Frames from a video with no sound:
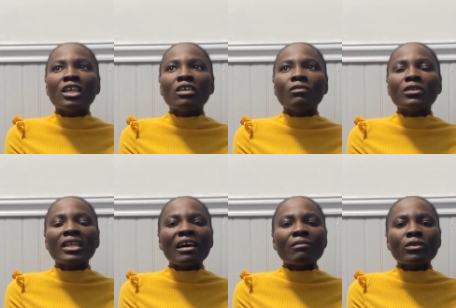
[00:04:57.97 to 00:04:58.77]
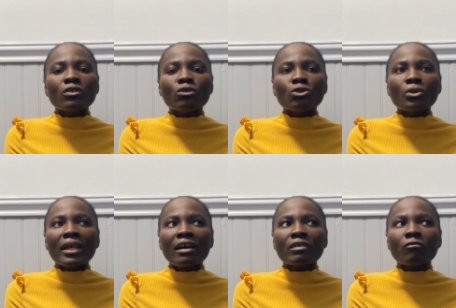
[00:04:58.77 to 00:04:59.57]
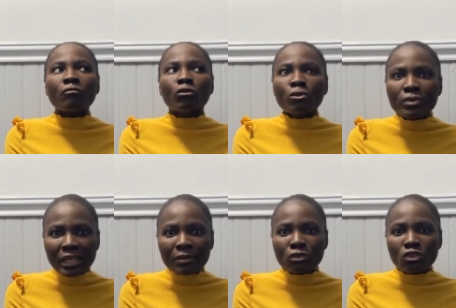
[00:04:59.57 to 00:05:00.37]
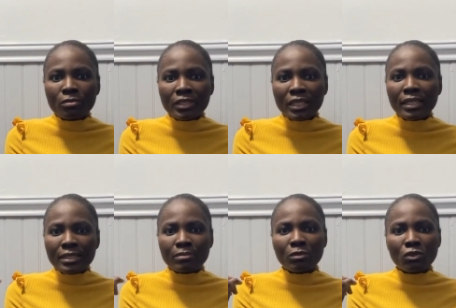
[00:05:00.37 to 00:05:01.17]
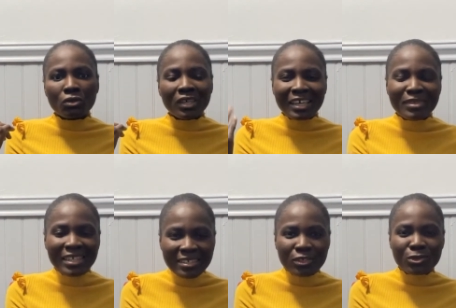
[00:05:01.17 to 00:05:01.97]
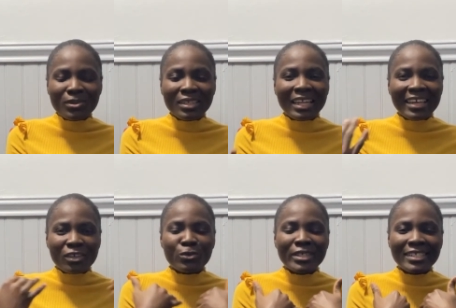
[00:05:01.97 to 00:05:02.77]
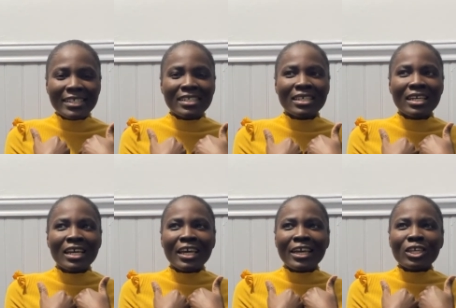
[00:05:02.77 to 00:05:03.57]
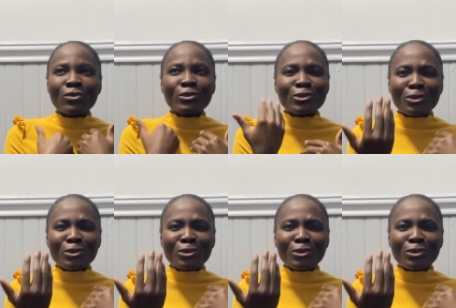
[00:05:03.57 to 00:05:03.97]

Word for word: if you didn't have you don't have a full-time job yet maybe you came in as a student like we did you want to